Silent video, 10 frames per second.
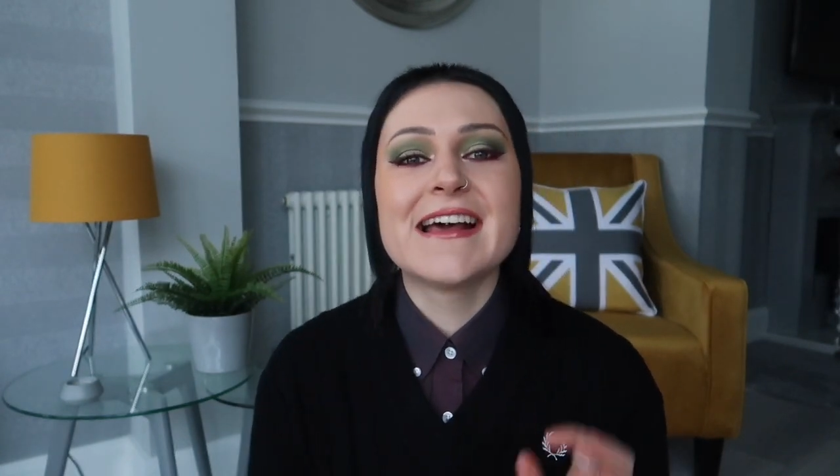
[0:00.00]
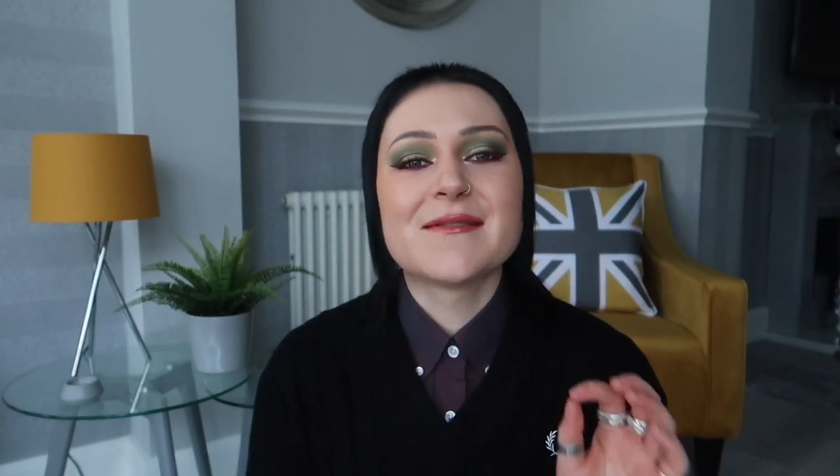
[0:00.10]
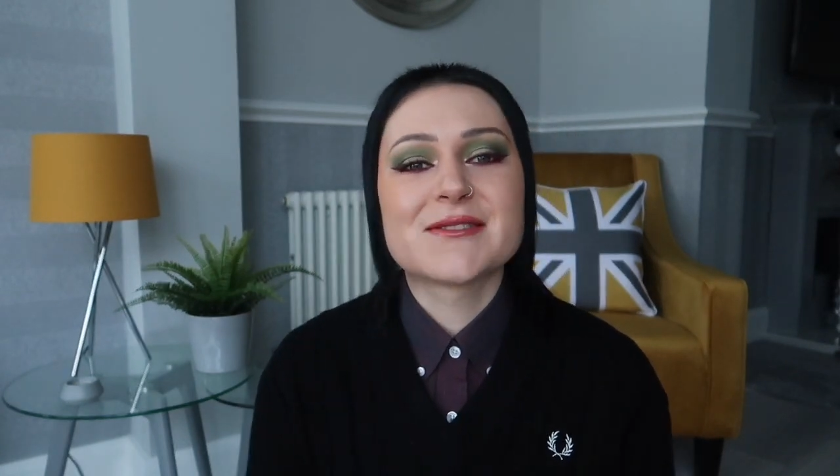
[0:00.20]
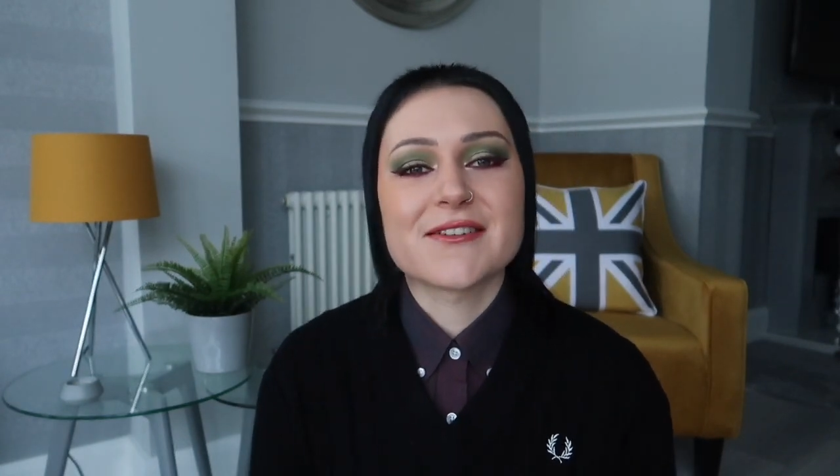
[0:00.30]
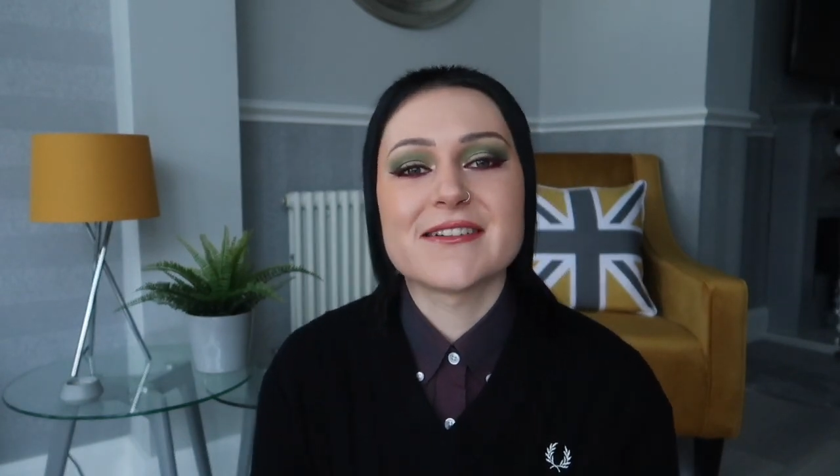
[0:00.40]

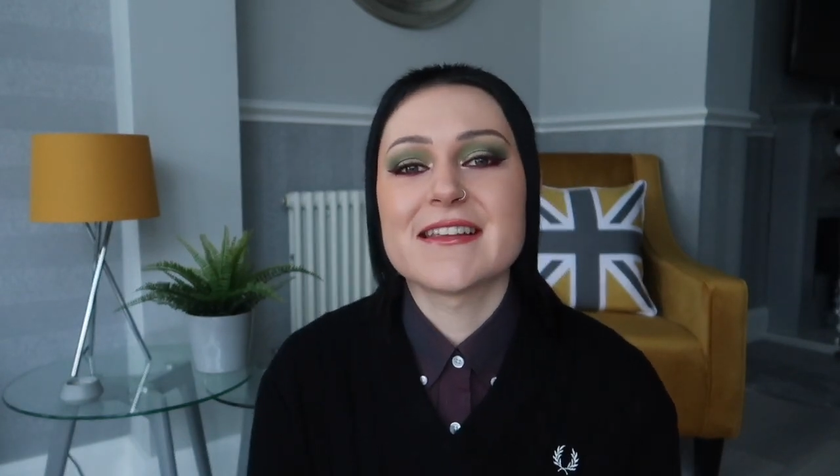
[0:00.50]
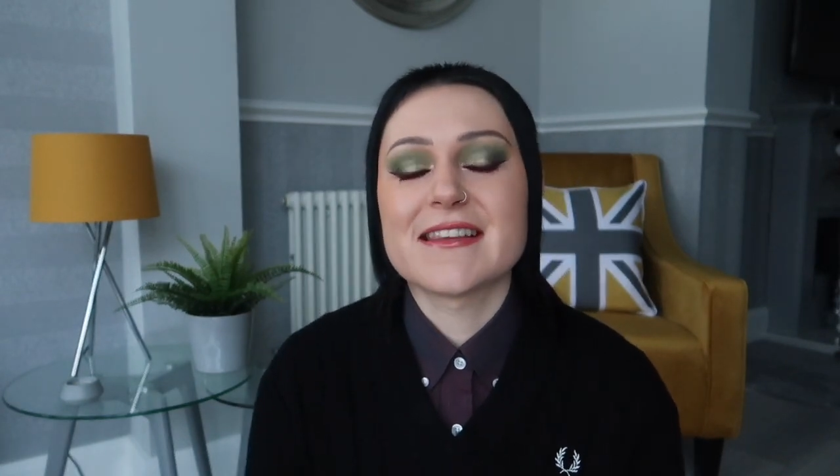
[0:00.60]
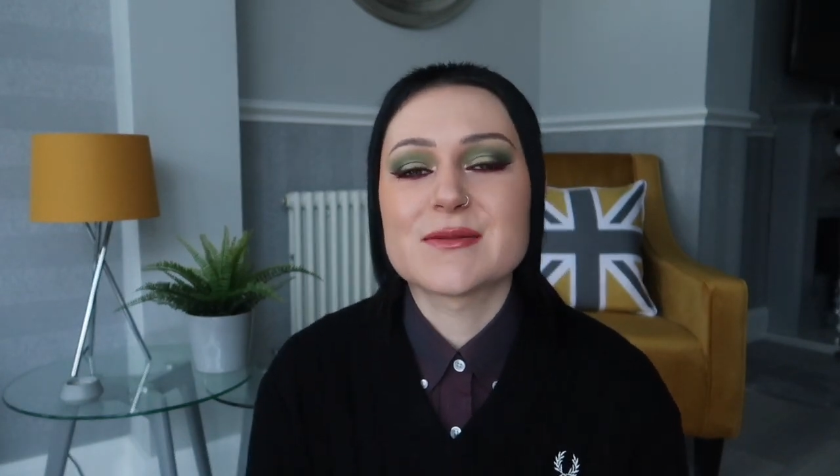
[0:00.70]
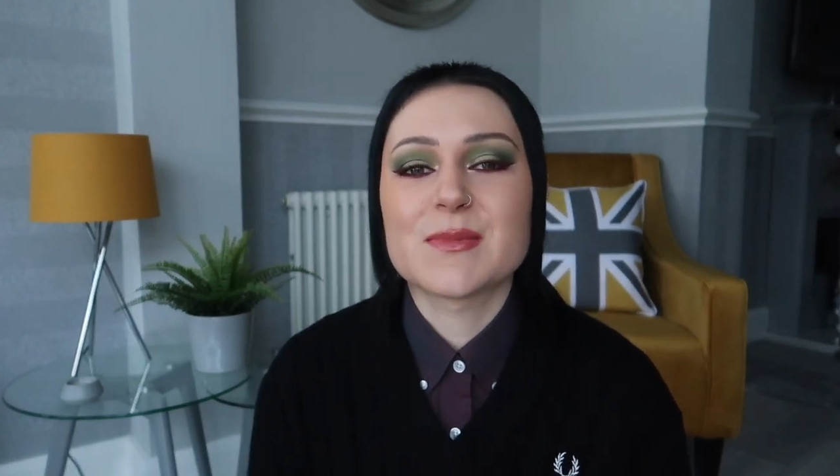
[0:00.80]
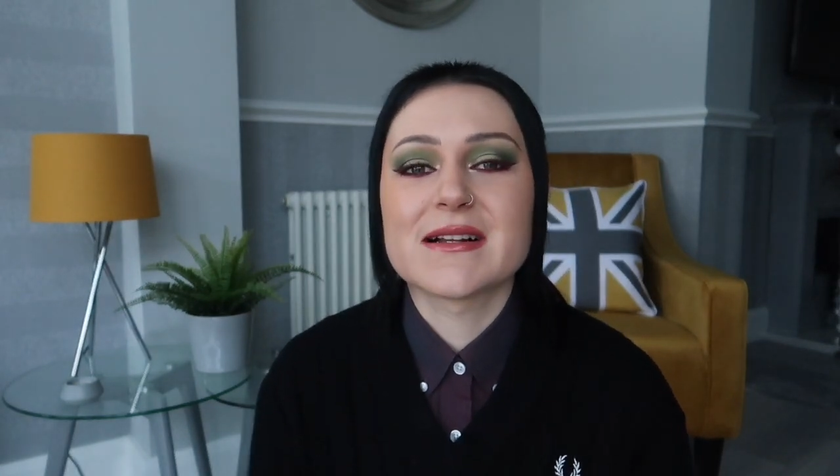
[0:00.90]
sorry that
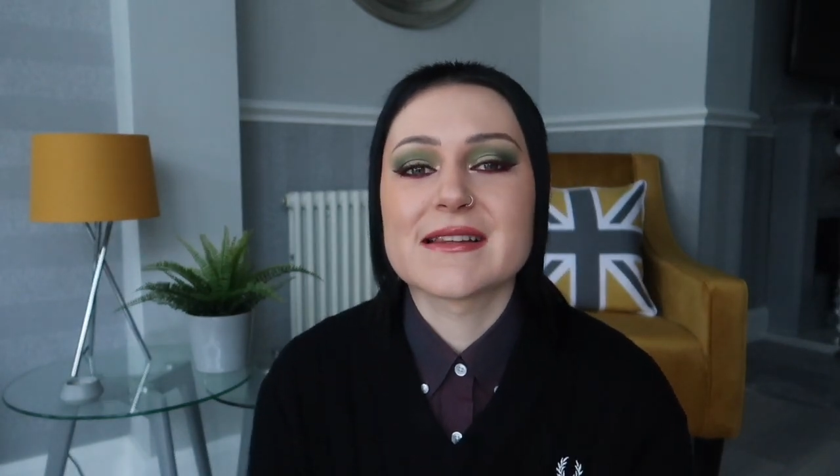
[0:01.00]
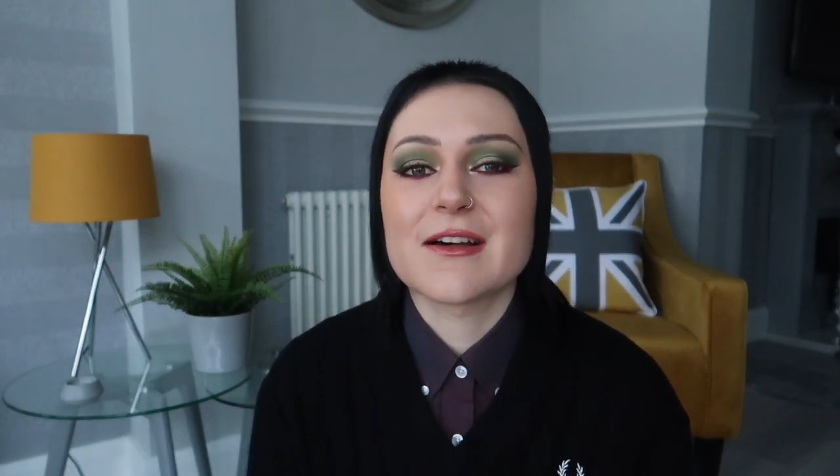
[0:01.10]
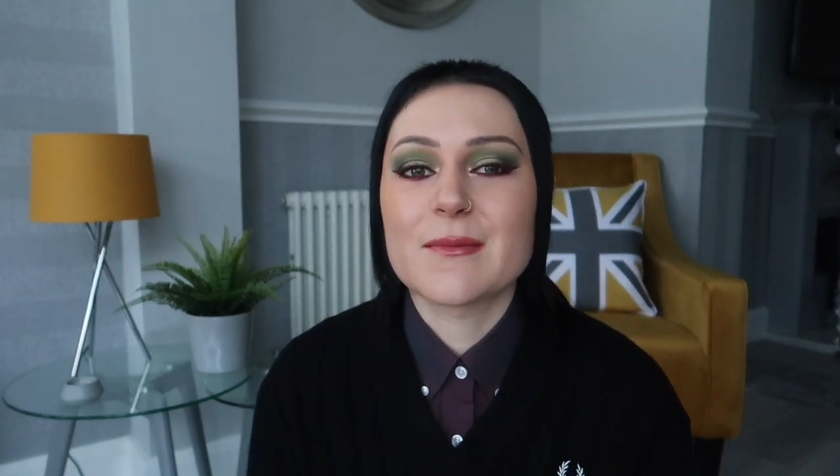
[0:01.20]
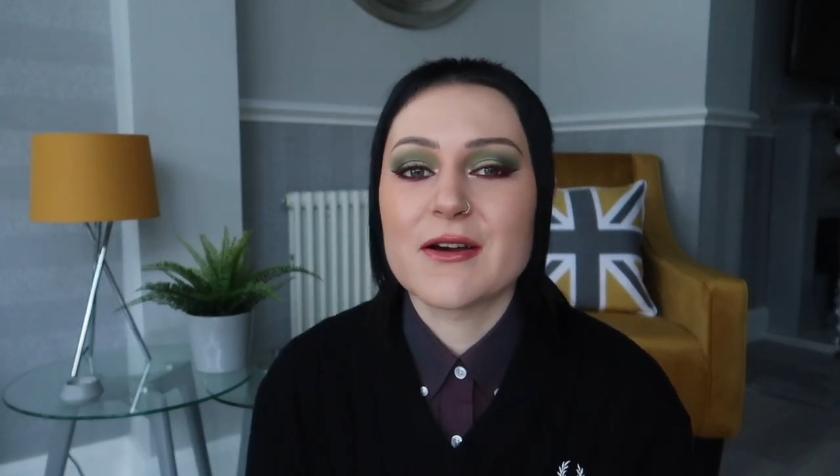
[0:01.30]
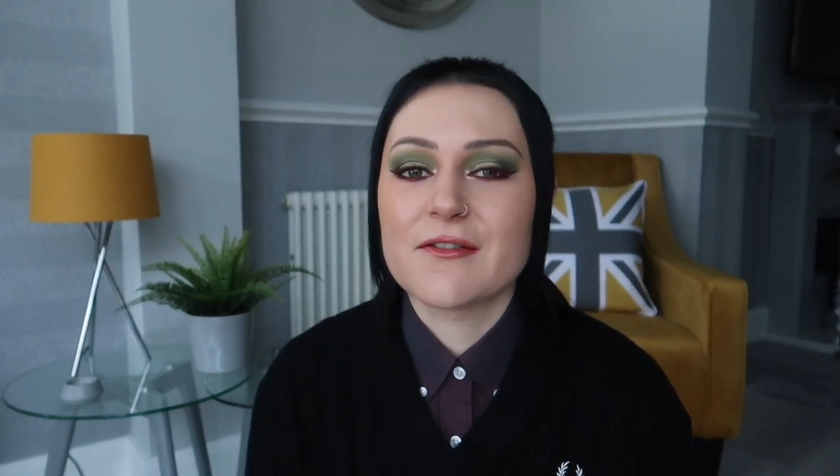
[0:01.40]
there's been a
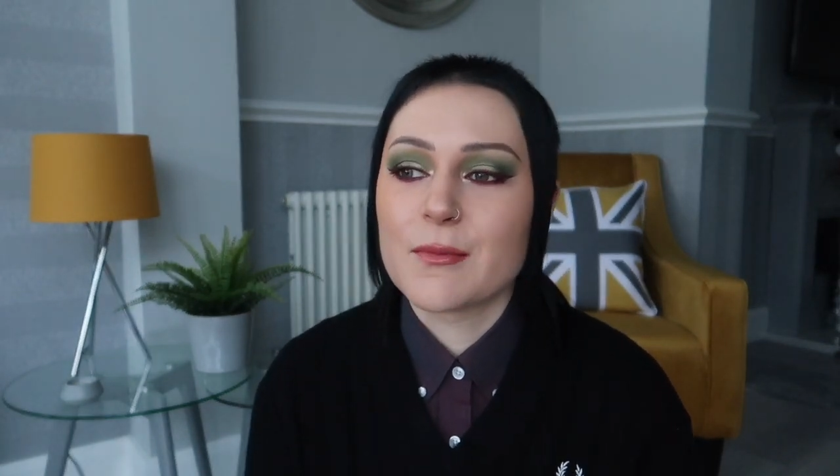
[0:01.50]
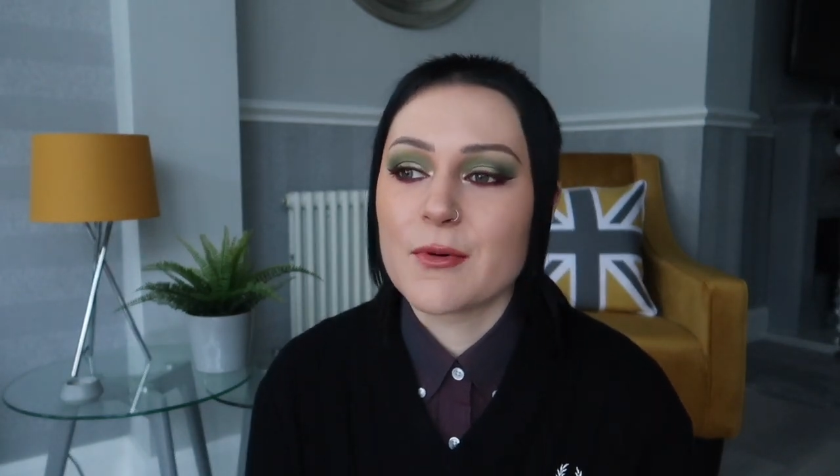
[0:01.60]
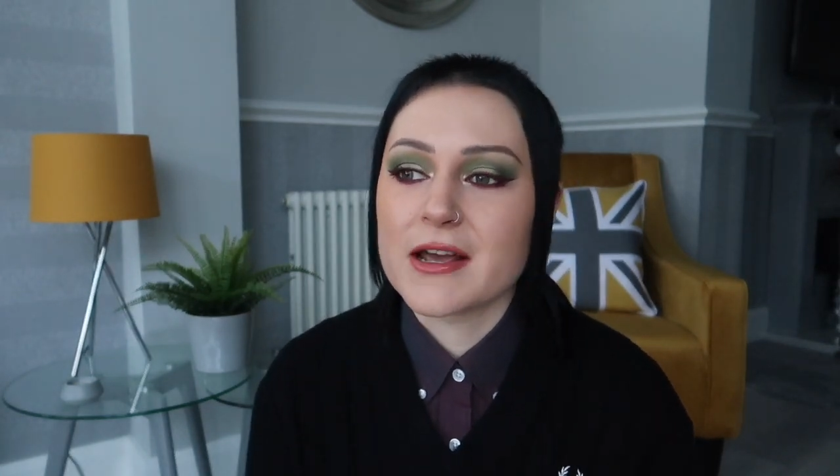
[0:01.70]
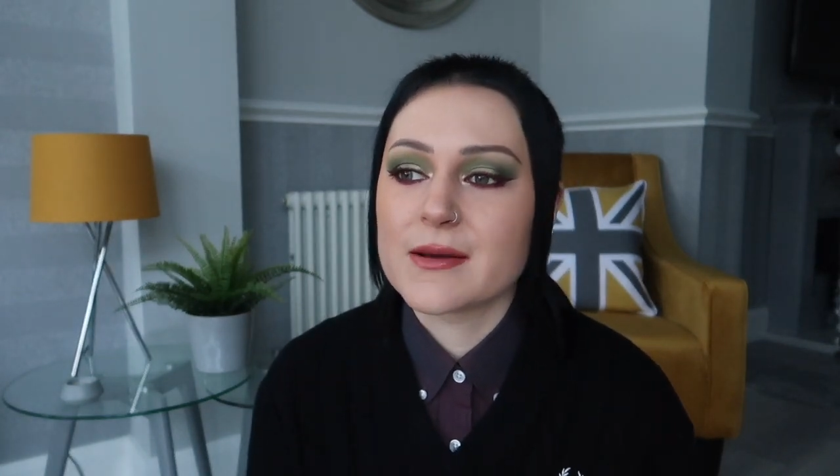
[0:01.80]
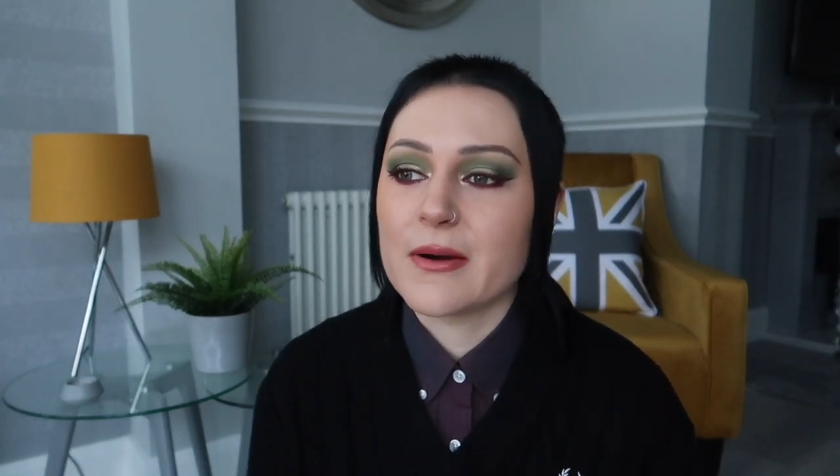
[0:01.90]
little bit of a break,